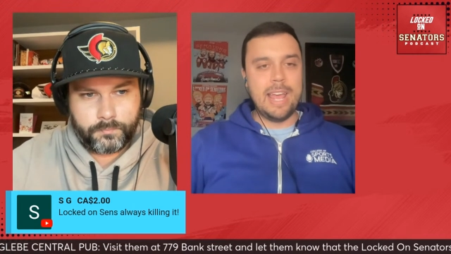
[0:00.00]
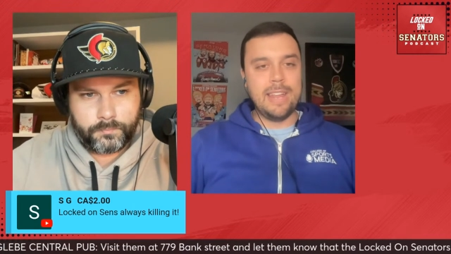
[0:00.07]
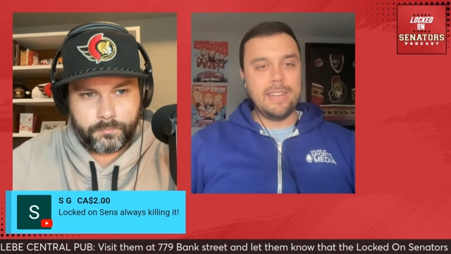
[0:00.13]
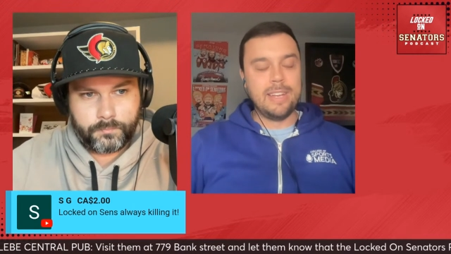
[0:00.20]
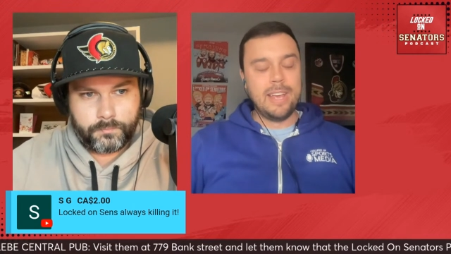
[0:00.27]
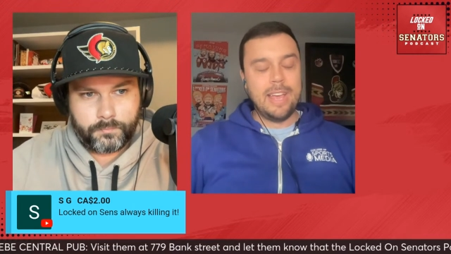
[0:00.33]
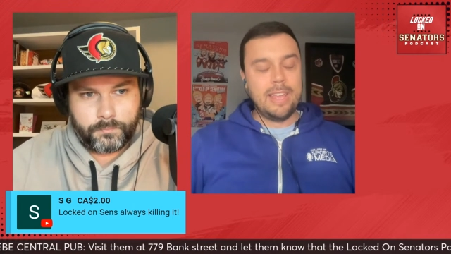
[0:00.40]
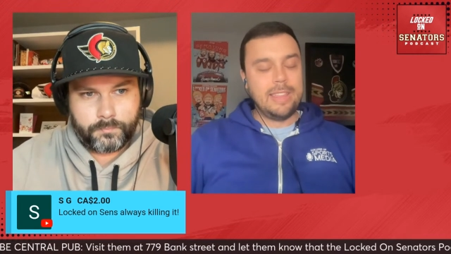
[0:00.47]

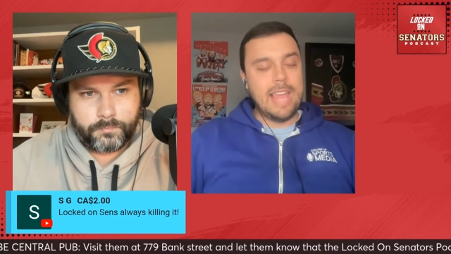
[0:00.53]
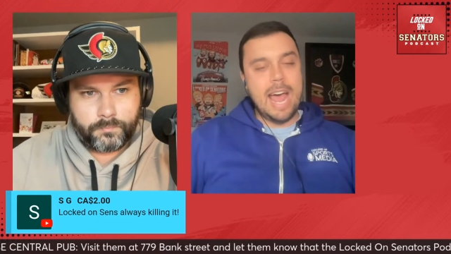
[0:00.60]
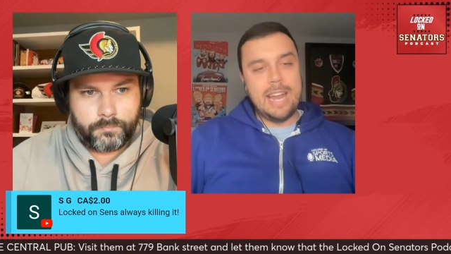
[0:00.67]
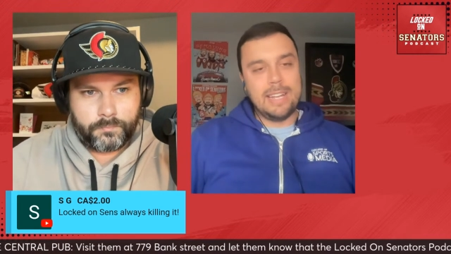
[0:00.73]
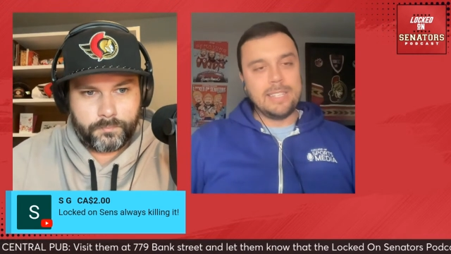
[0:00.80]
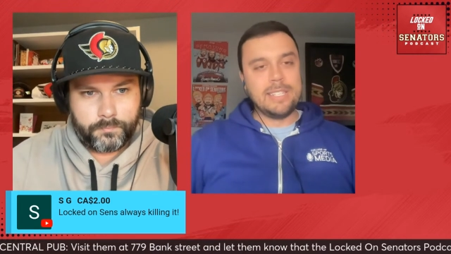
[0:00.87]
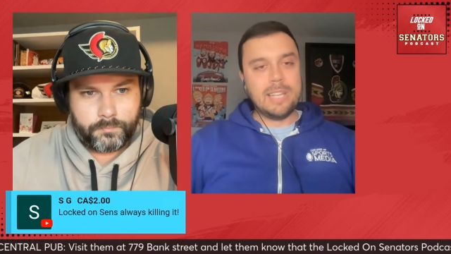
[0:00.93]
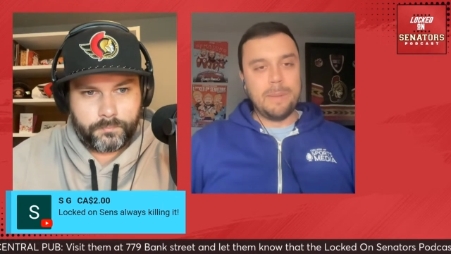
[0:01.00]
Speaker 1: And
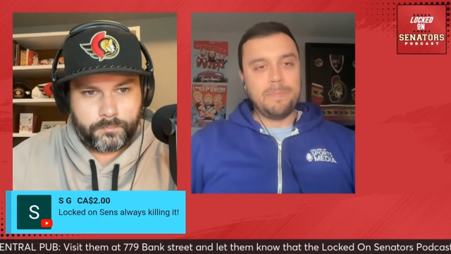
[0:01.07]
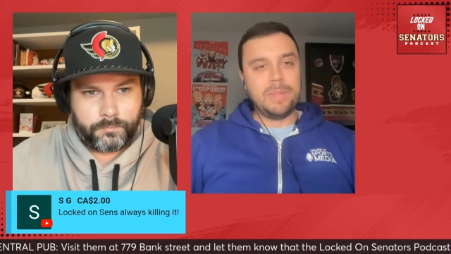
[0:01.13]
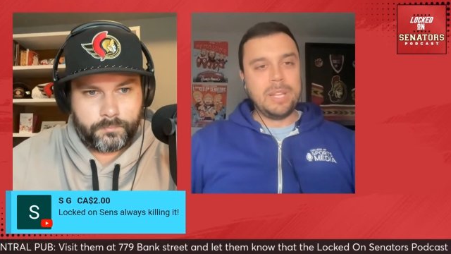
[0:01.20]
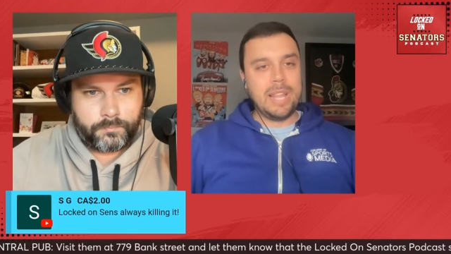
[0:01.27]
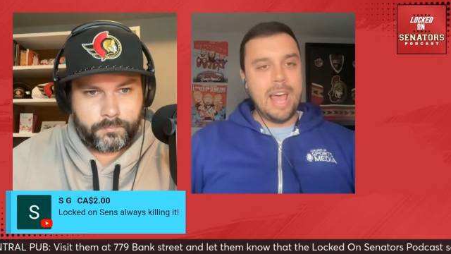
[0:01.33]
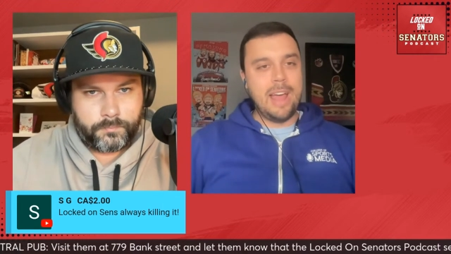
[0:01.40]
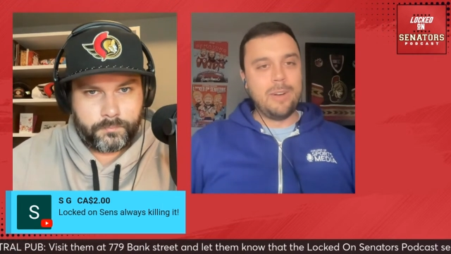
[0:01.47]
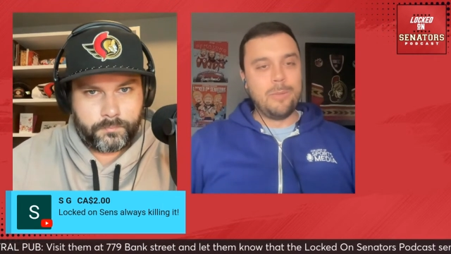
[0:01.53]
that is
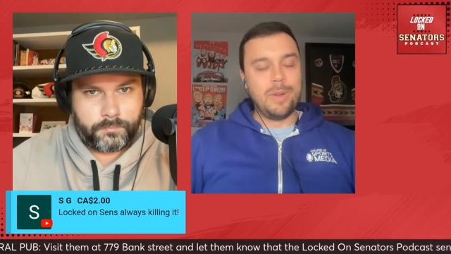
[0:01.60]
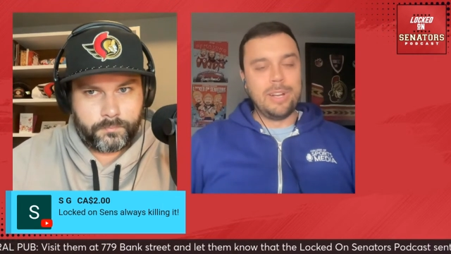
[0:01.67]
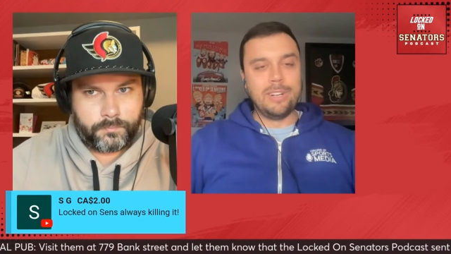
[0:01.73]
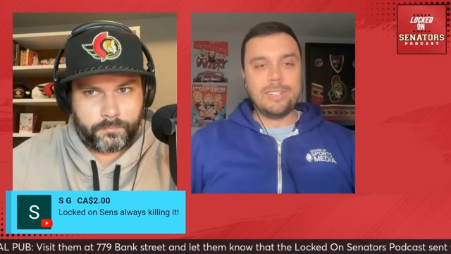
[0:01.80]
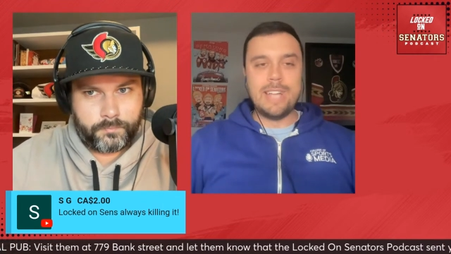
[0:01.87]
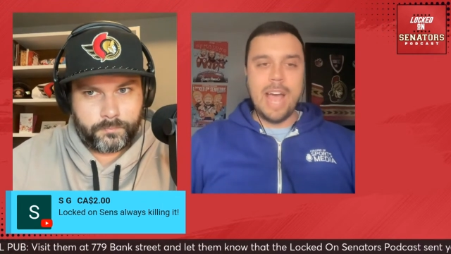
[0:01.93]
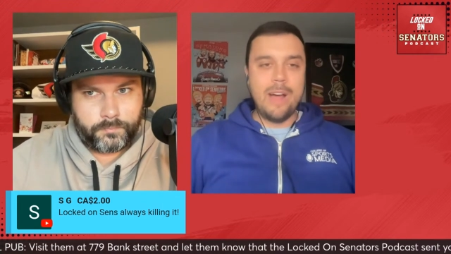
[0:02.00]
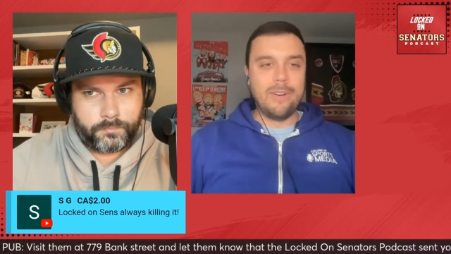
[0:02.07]
something that when
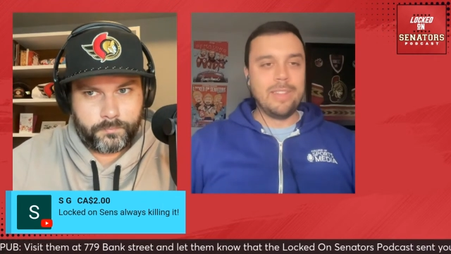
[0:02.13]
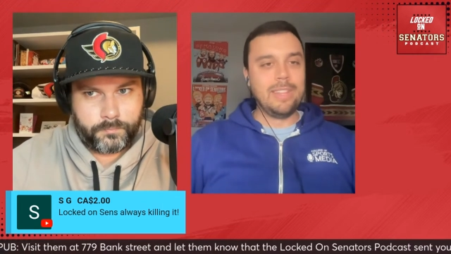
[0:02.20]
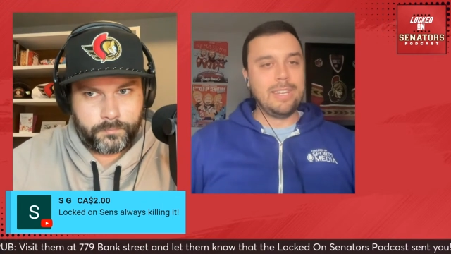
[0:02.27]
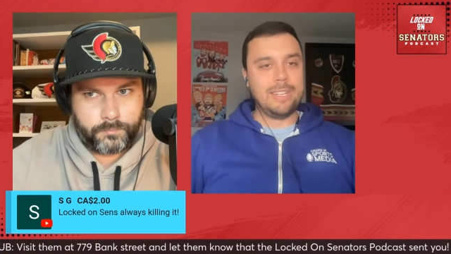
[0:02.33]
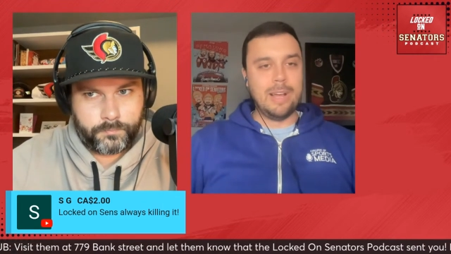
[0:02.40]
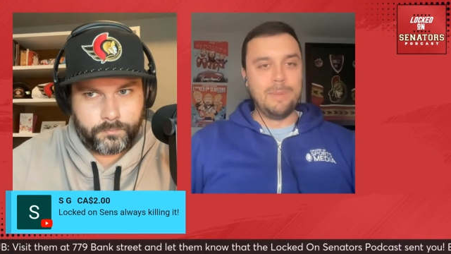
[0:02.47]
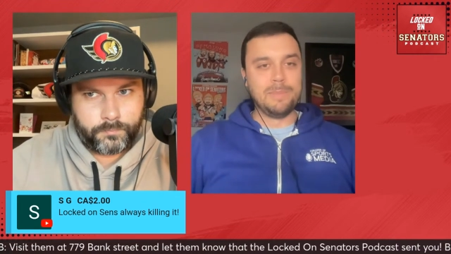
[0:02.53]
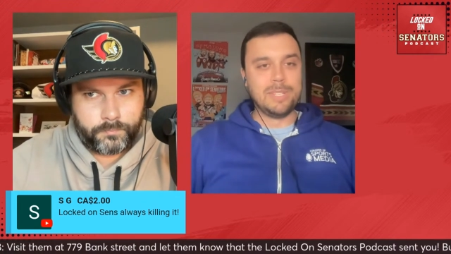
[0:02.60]
you're down in the
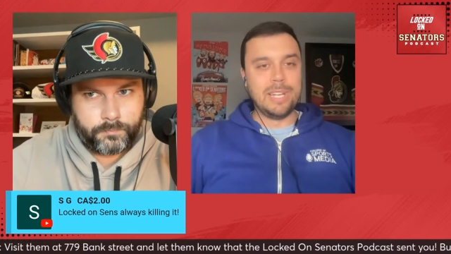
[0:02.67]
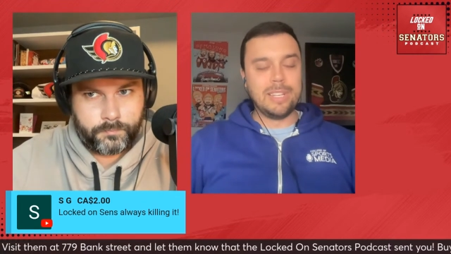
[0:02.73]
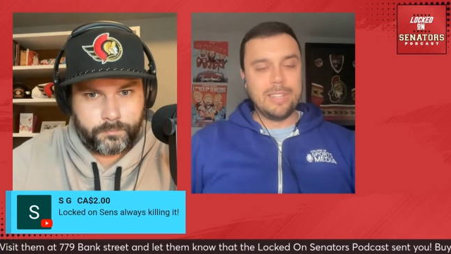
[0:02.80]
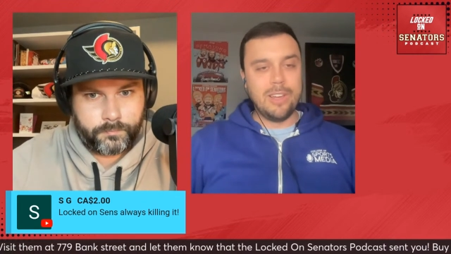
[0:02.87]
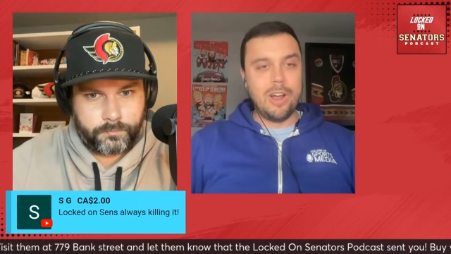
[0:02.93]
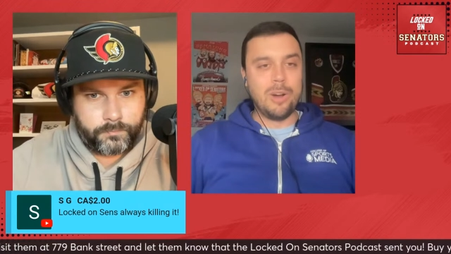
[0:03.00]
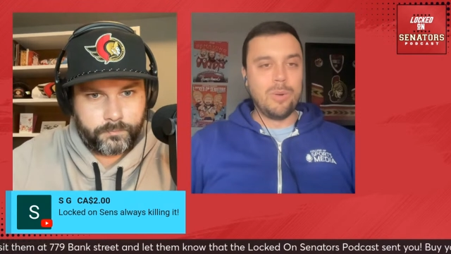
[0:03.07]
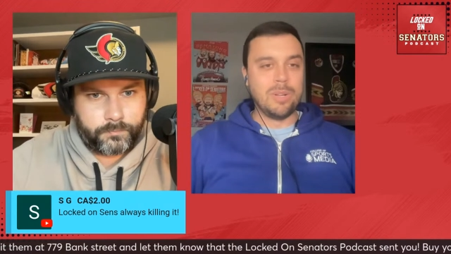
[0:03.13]
dumps like
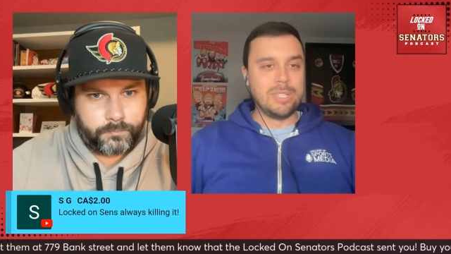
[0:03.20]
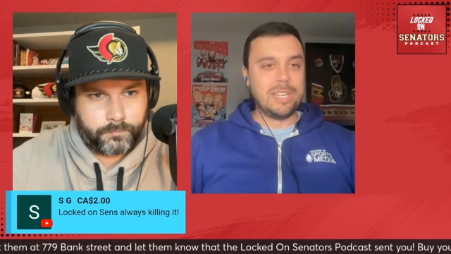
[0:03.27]
the Ottawa